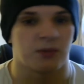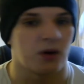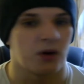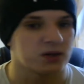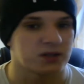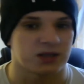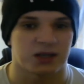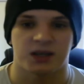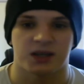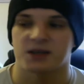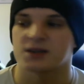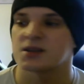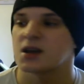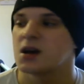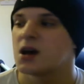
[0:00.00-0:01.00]
person he
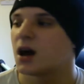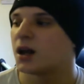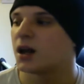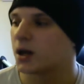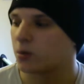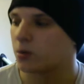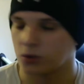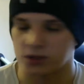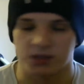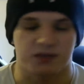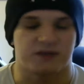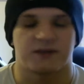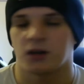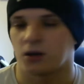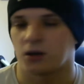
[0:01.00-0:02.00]
is, and I want to
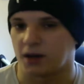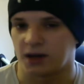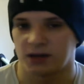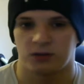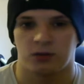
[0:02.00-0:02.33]
follow that.